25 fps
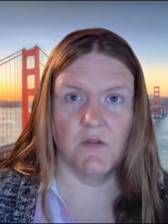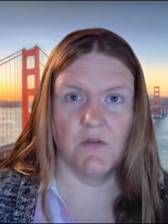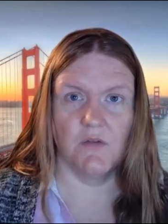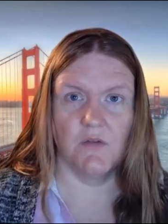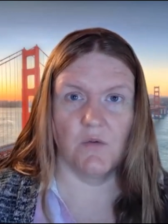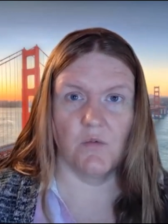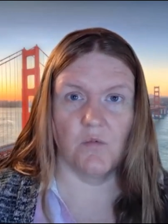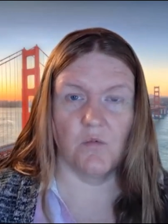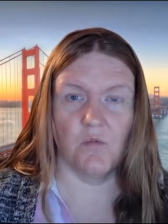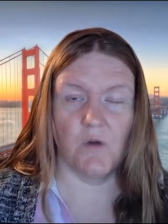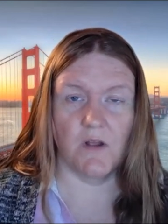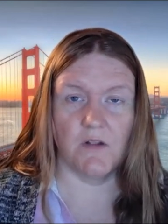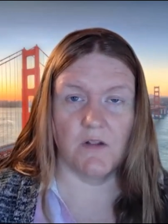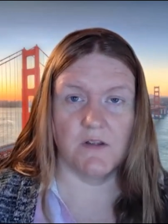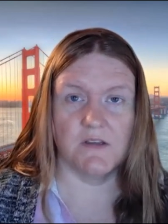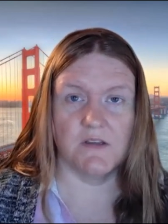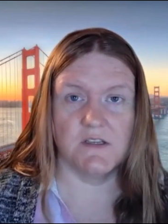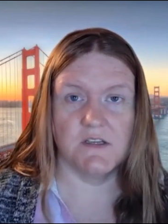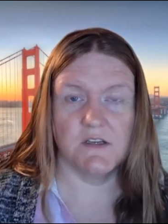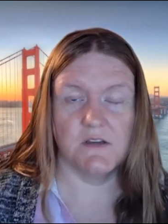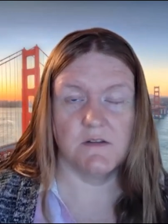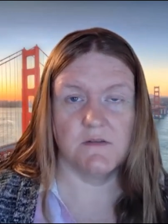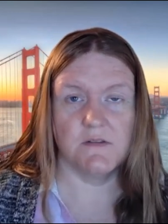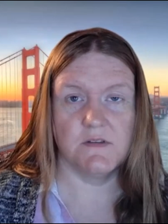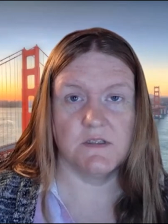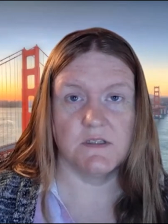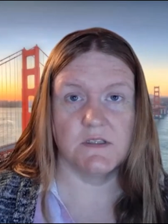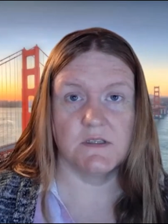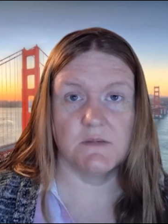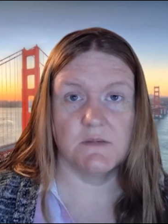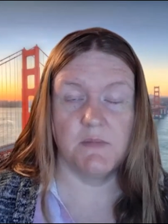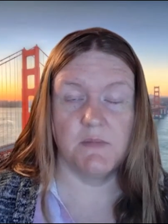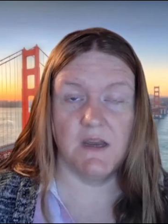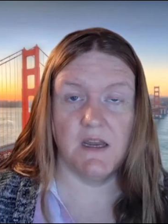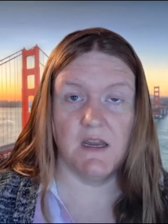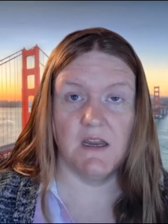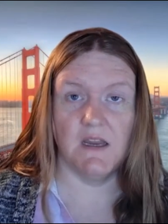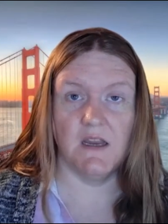the relative
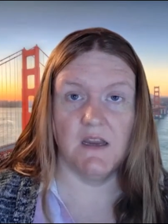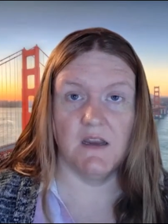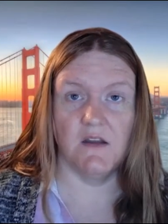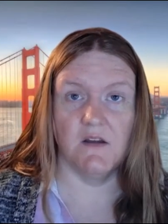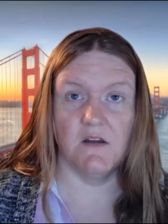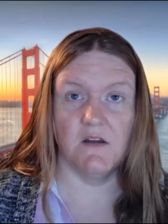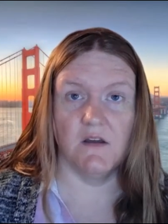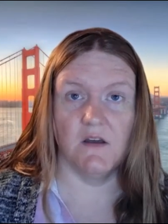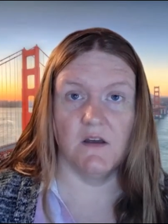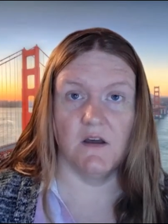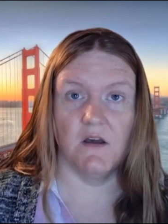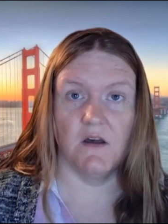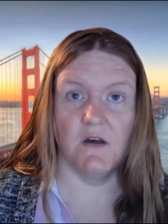speed